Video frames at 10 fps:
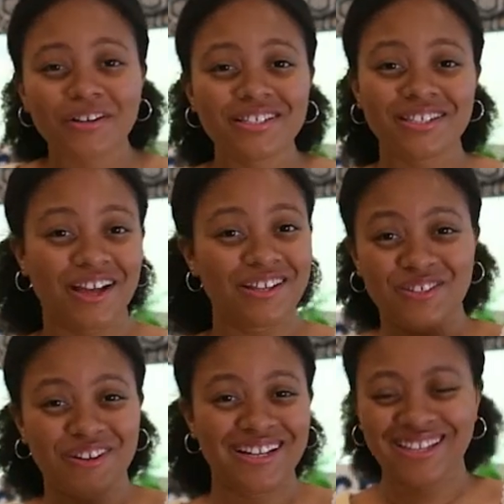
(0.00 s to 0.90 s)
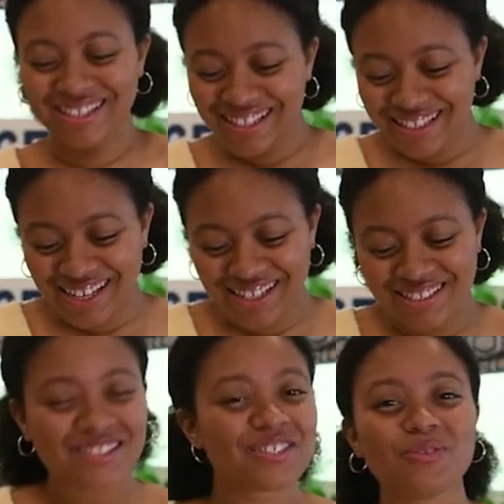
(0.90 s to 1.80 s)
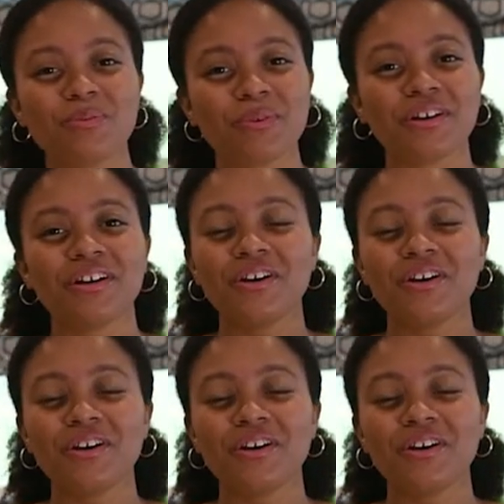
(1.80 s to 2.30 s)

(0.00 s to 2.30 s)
sauce or anything like that. It's super